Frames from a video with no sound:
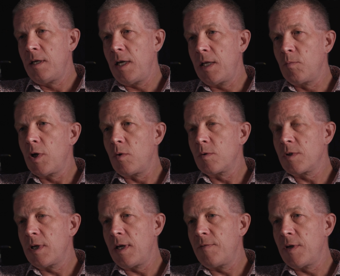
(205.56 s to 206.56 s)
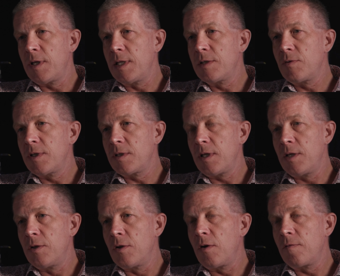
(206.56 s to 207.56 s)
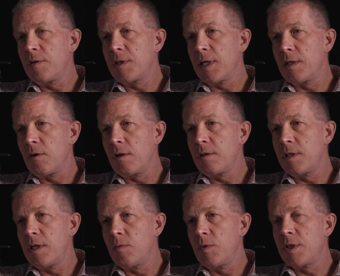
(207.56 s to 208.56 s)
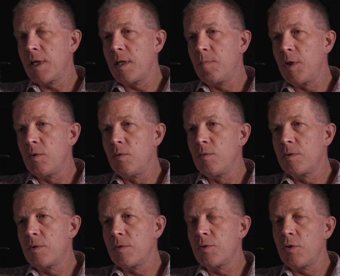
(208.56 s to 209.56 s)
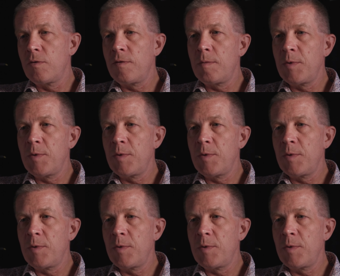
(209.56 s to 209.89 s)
and we also have an interest in novel technology which can be used to serve our